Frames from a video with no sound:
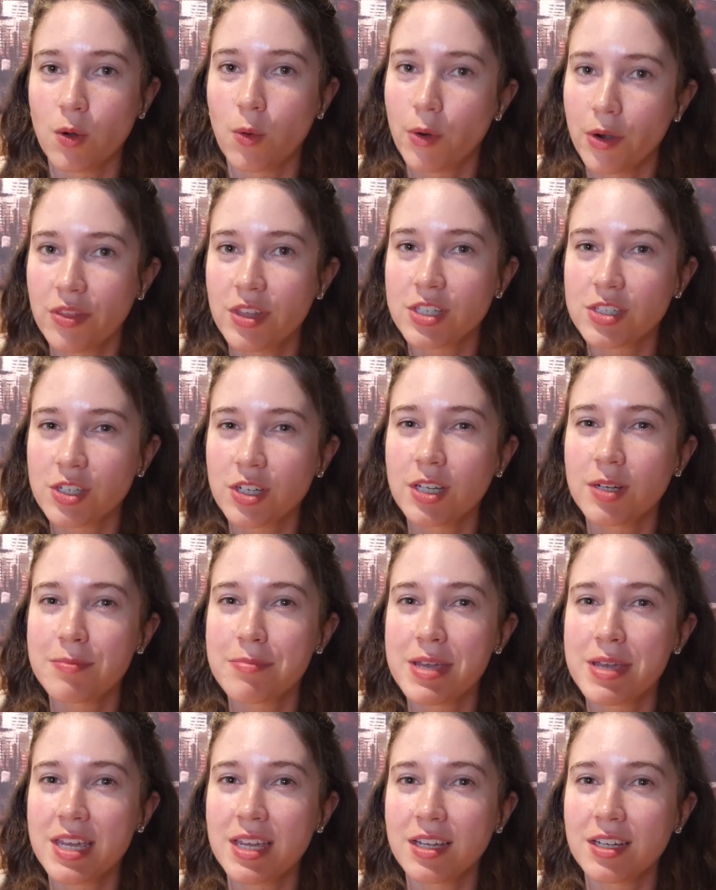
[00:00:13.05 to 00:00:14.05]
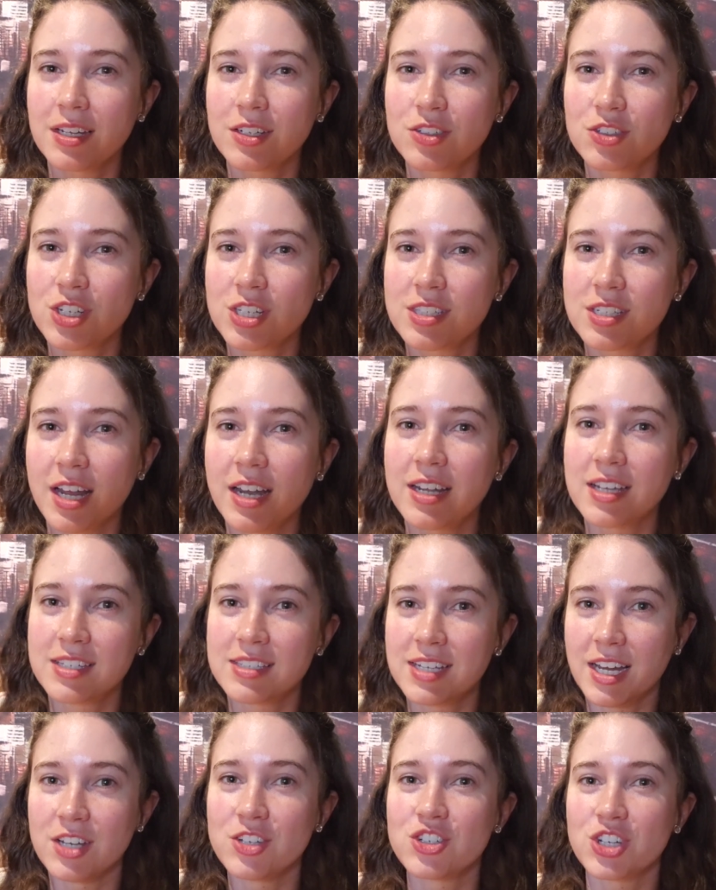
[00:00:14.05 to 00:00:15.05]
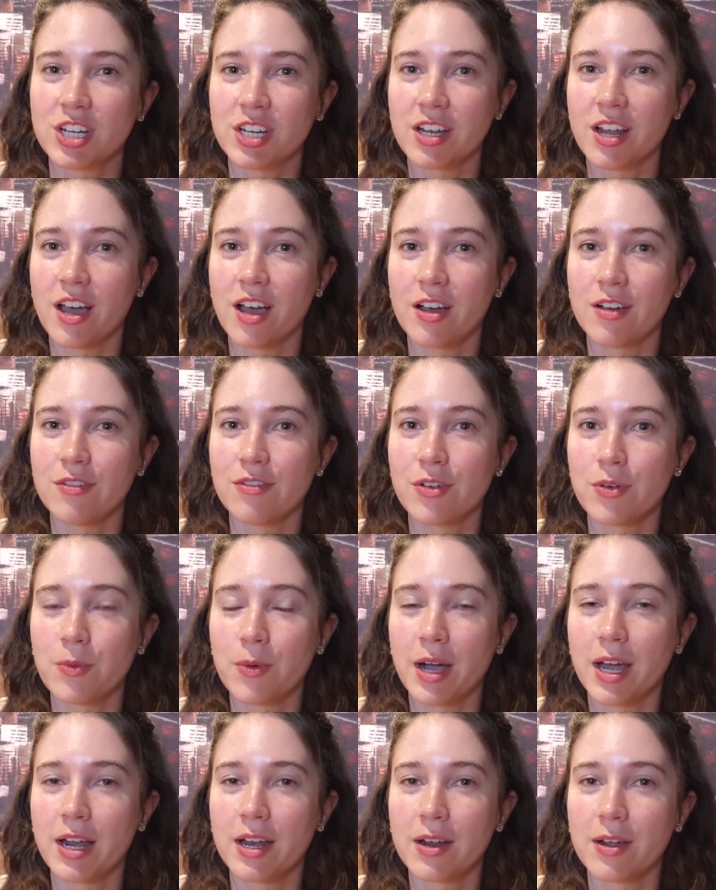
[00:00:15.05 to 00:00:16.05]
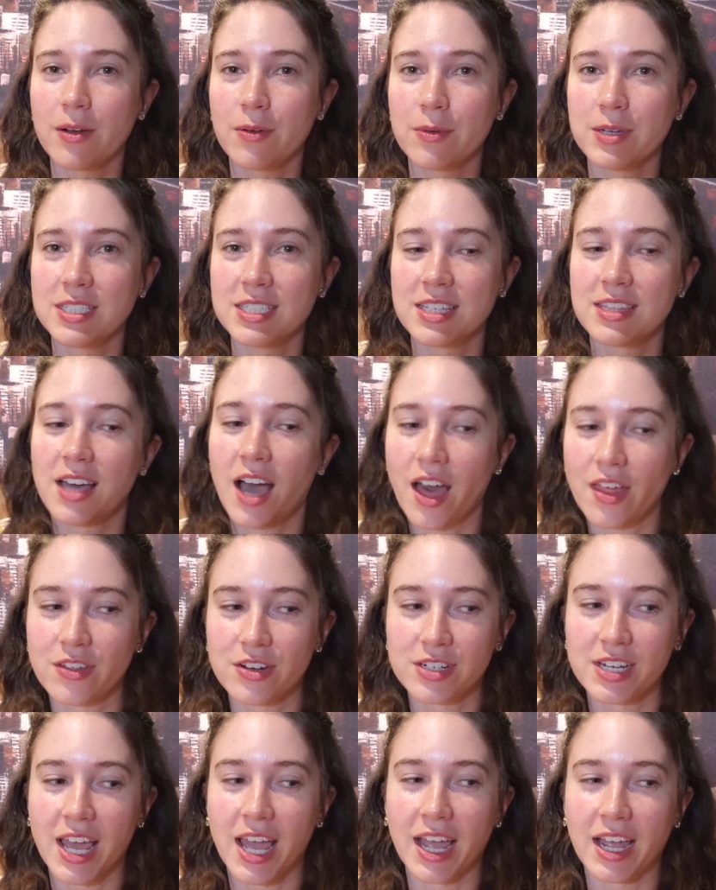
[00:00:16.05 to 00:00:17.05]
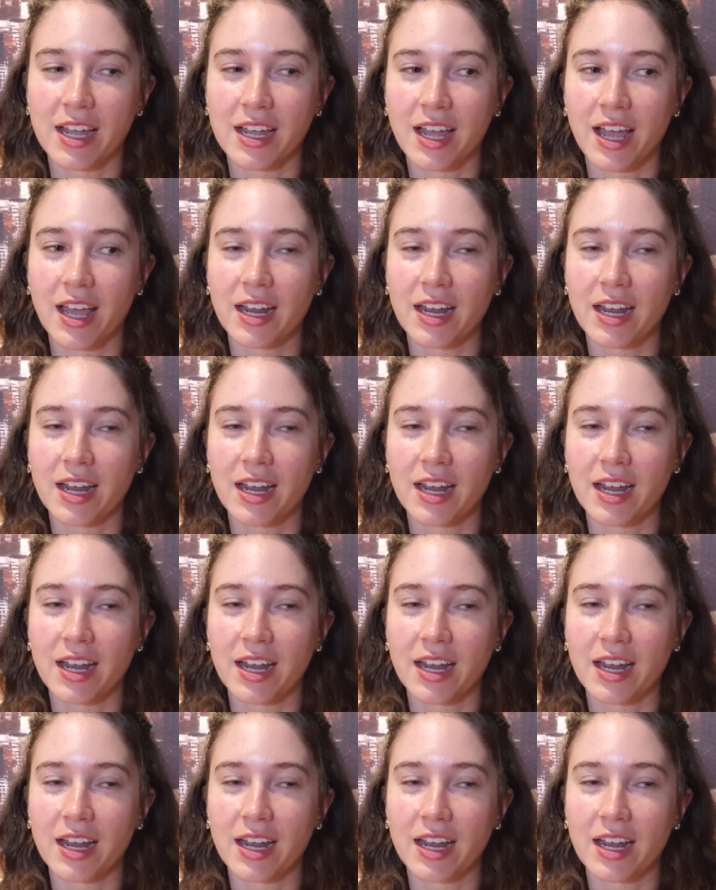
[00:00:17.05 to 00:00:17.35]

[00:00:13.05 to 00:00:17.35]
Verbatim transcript: Or this could be just an extension of what we did the other day.